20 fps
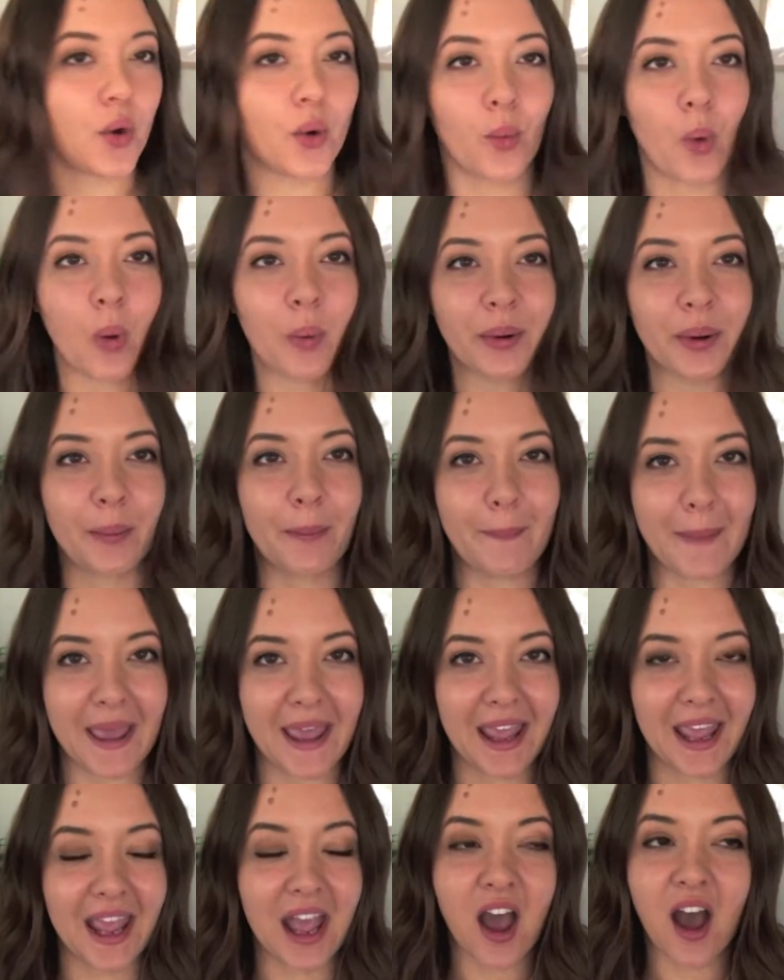what would it
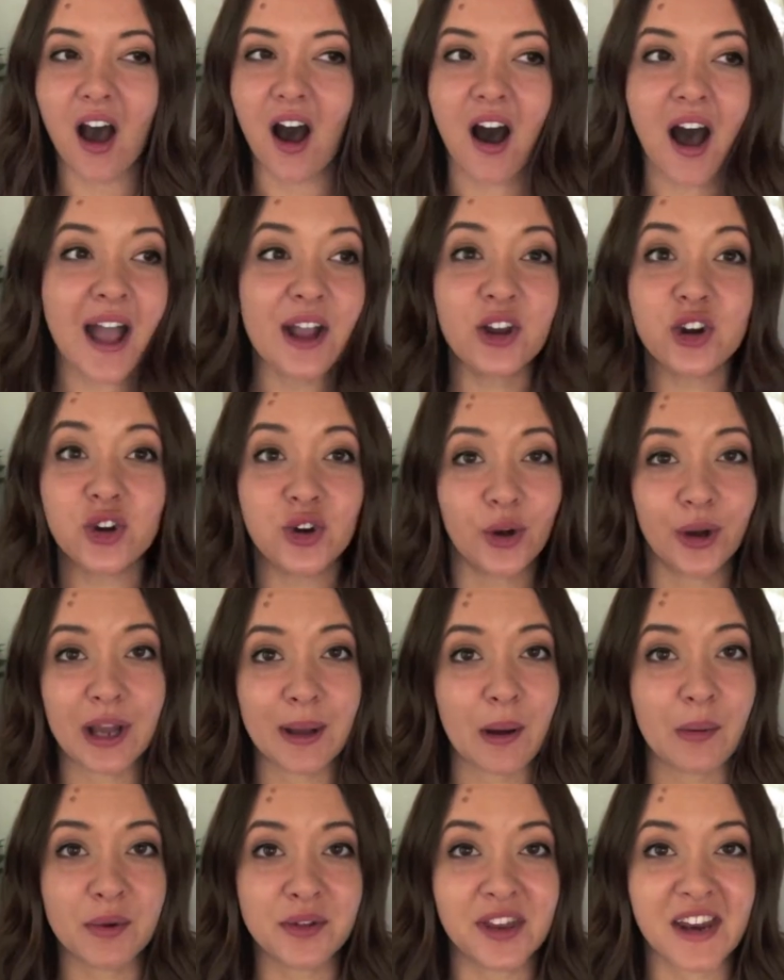be? I could not
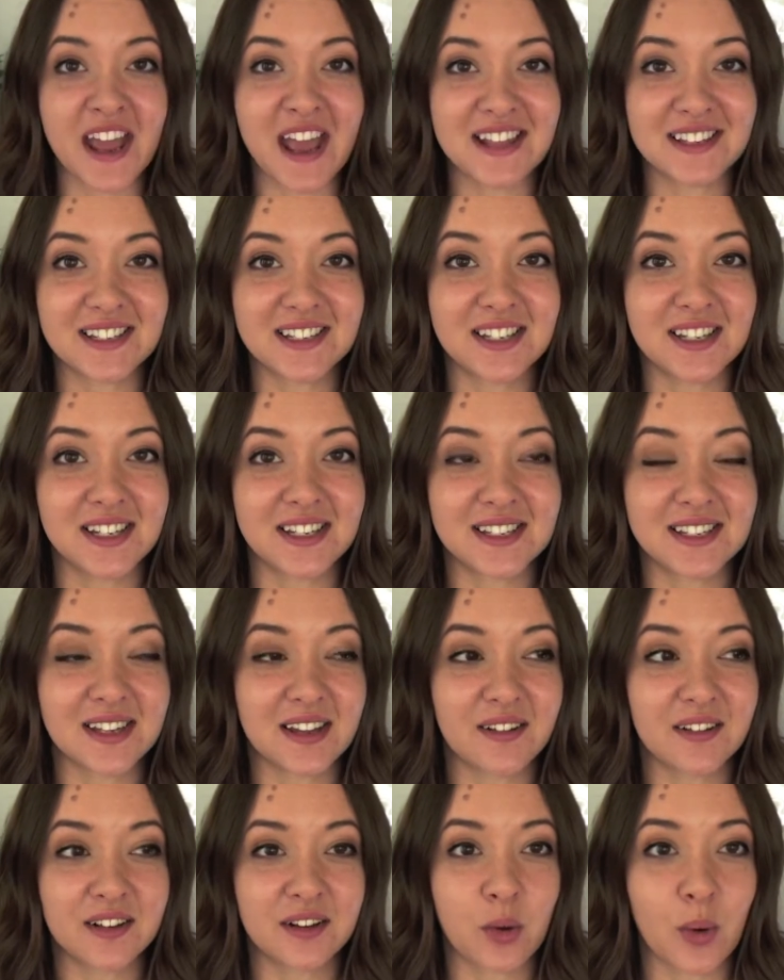come up with an answer to this
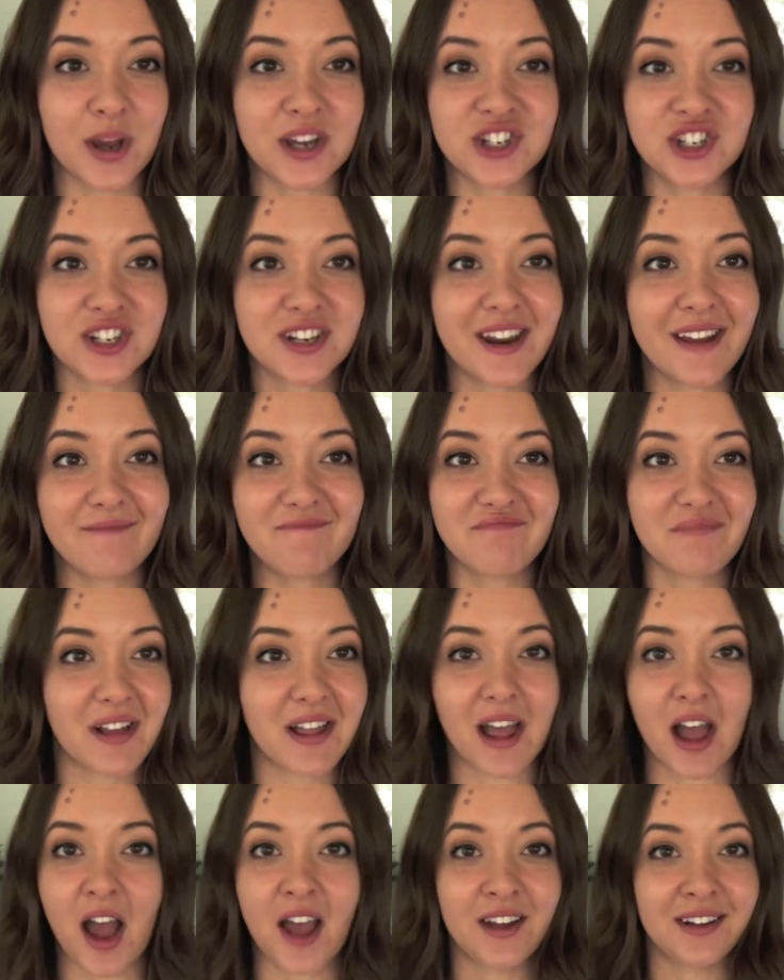question.
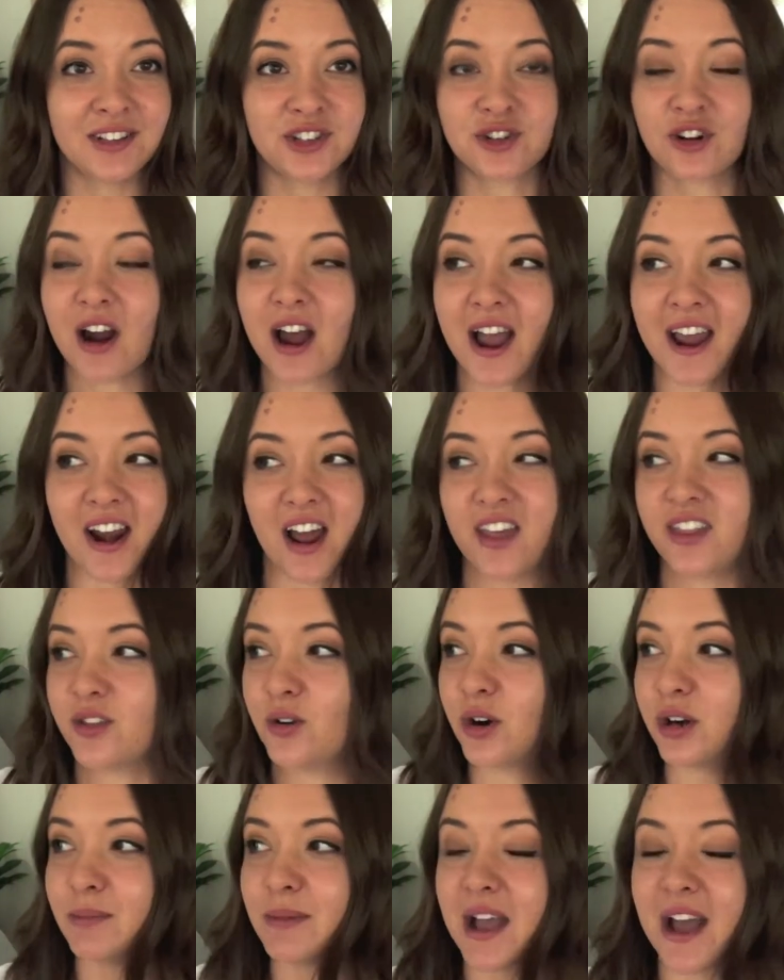I have tried, I
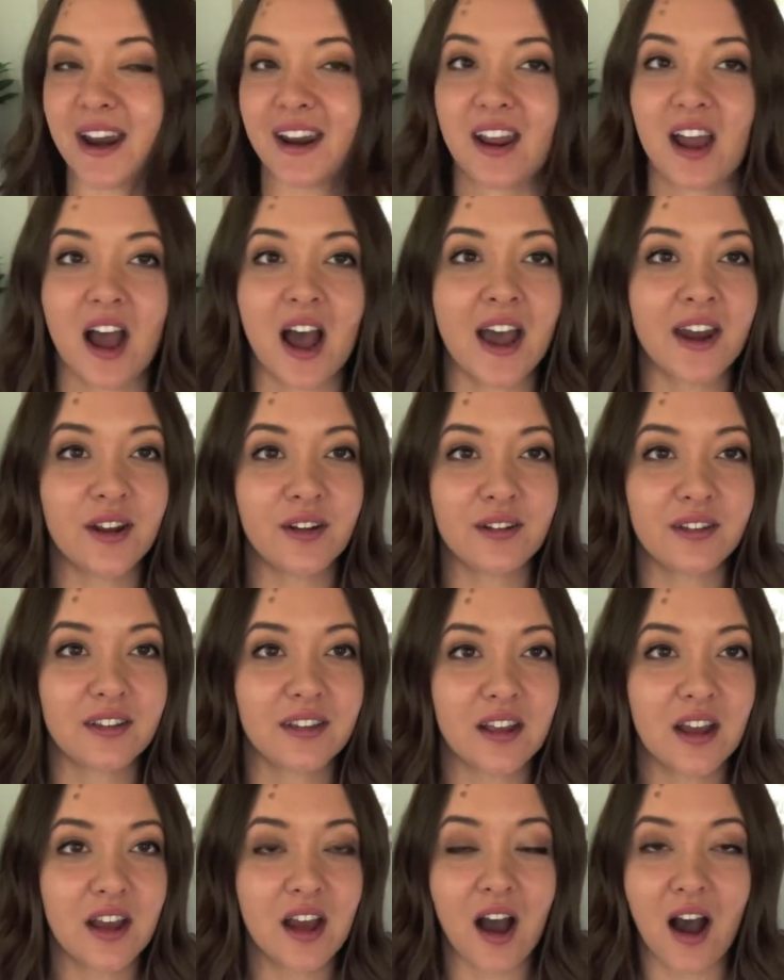thought about it. I don't,
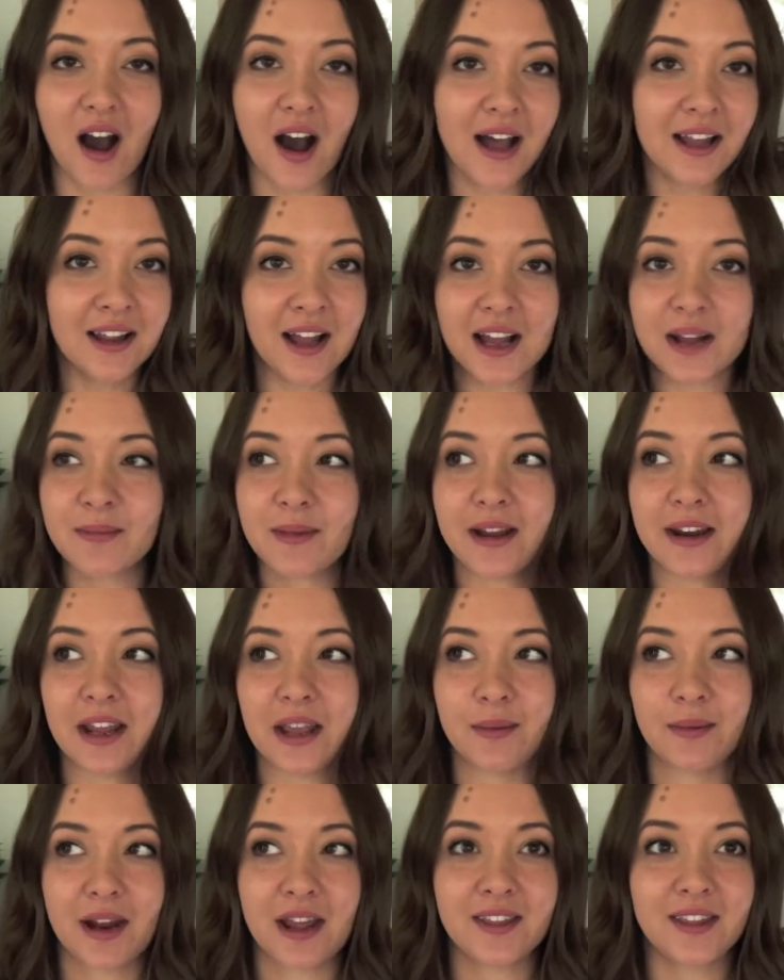I like my
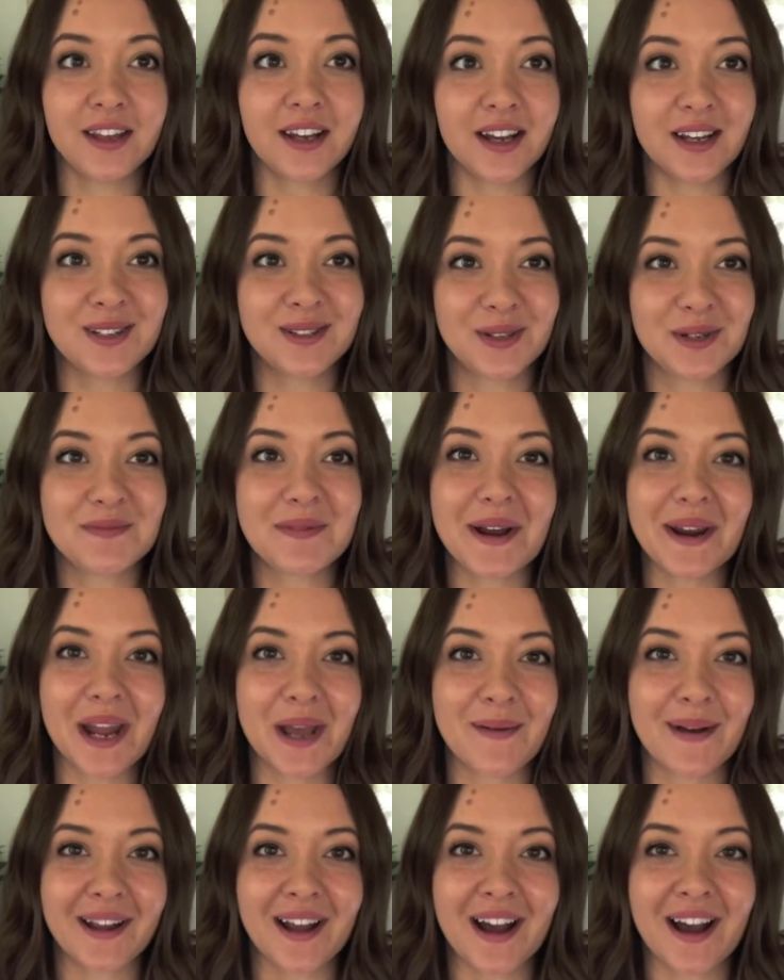name and I think I suit my
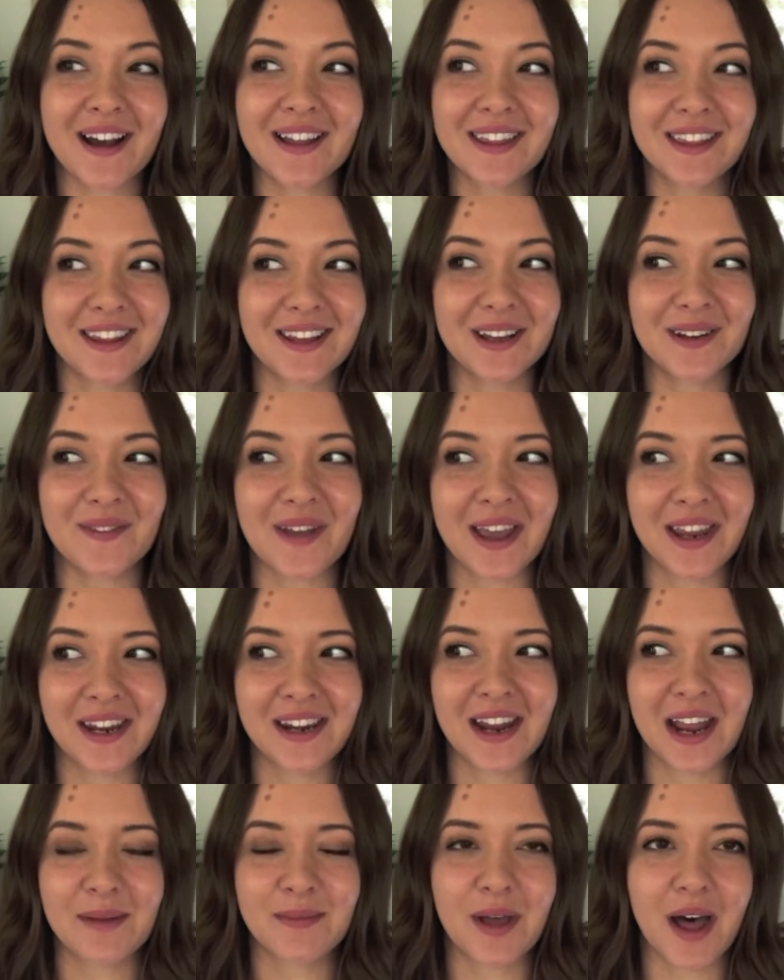name. I can't think of
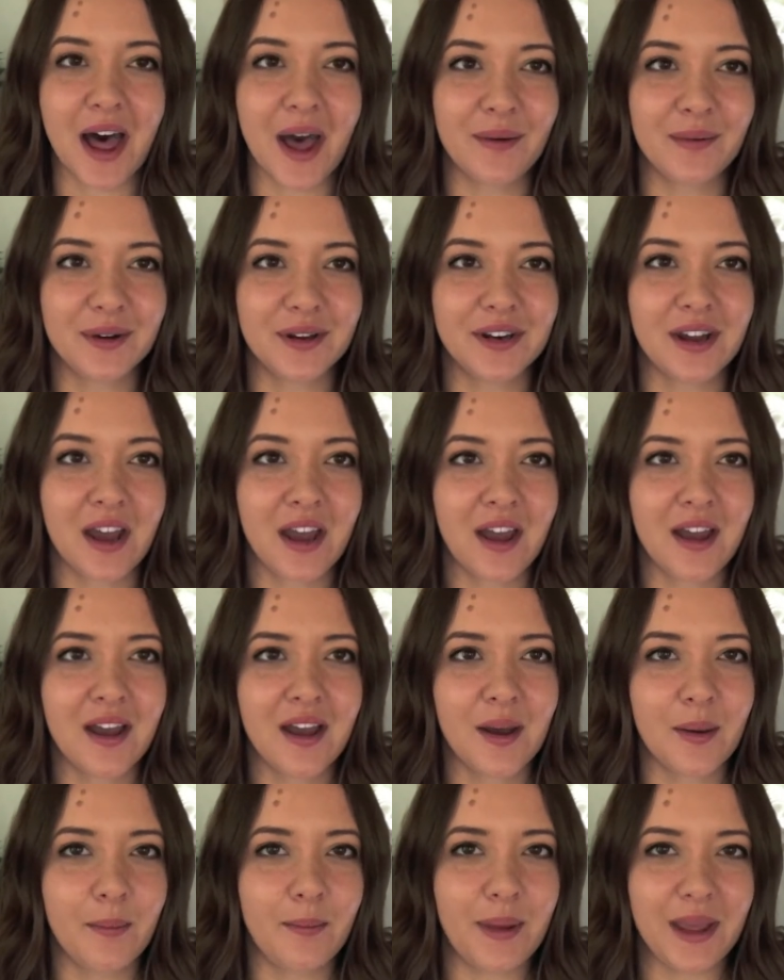any name that I would
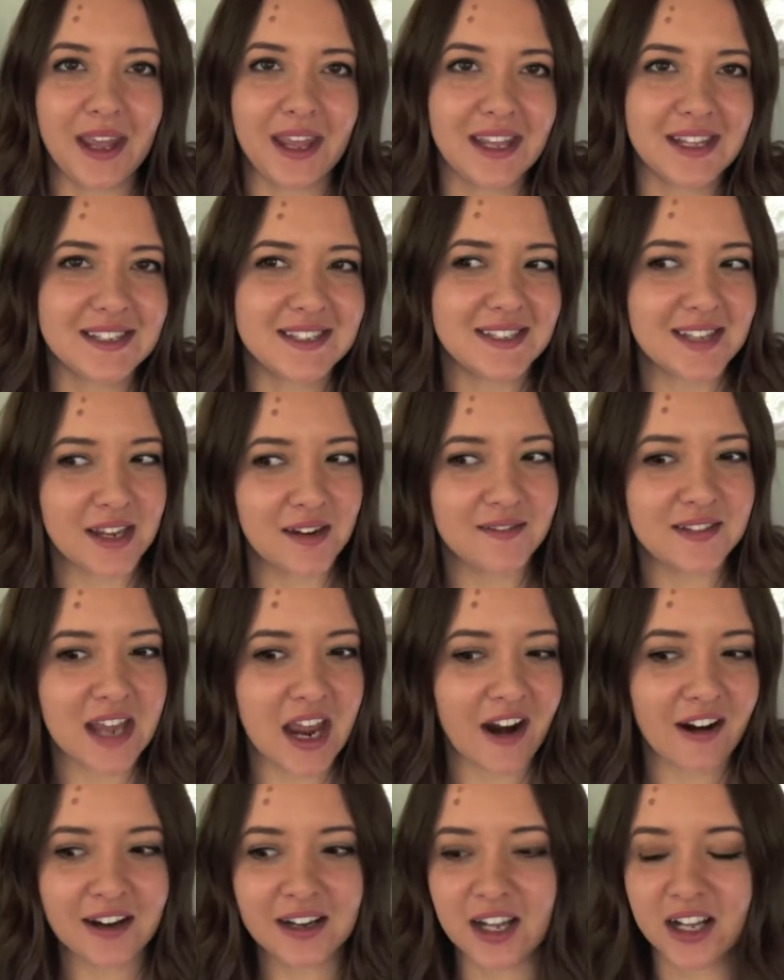be instead of
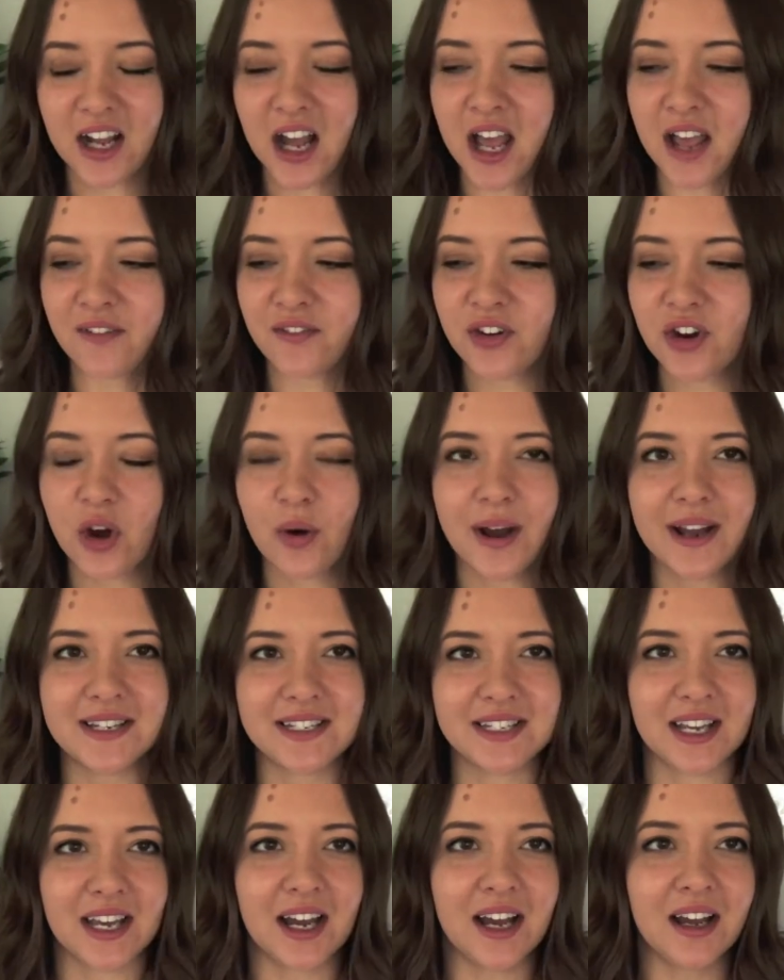Taryn. Like, I have no
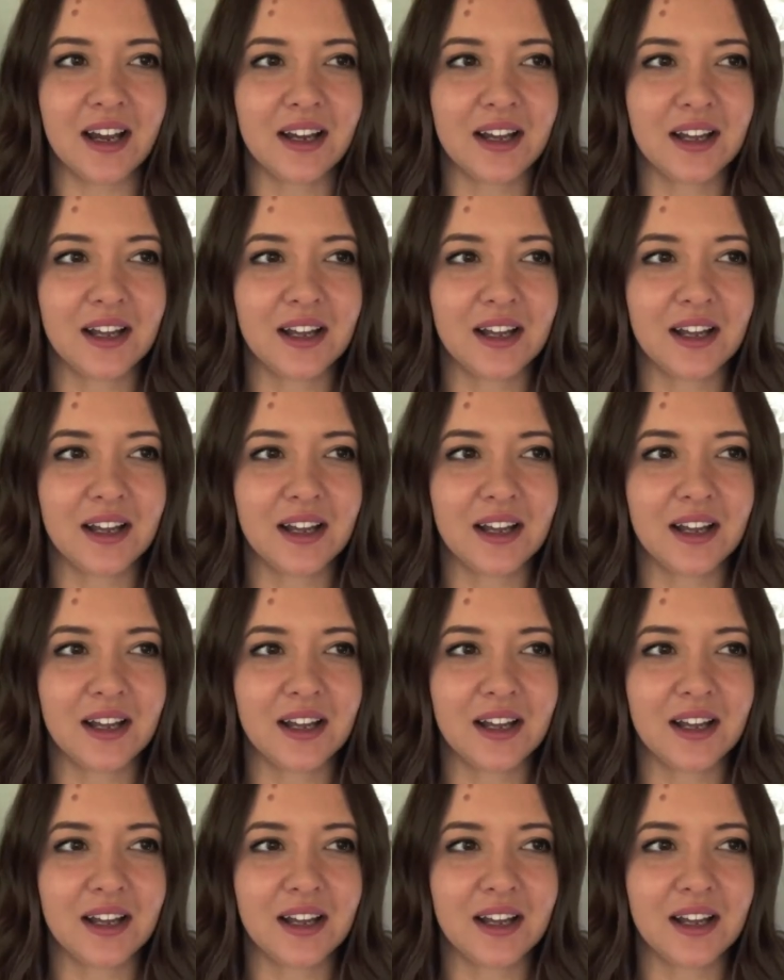idea.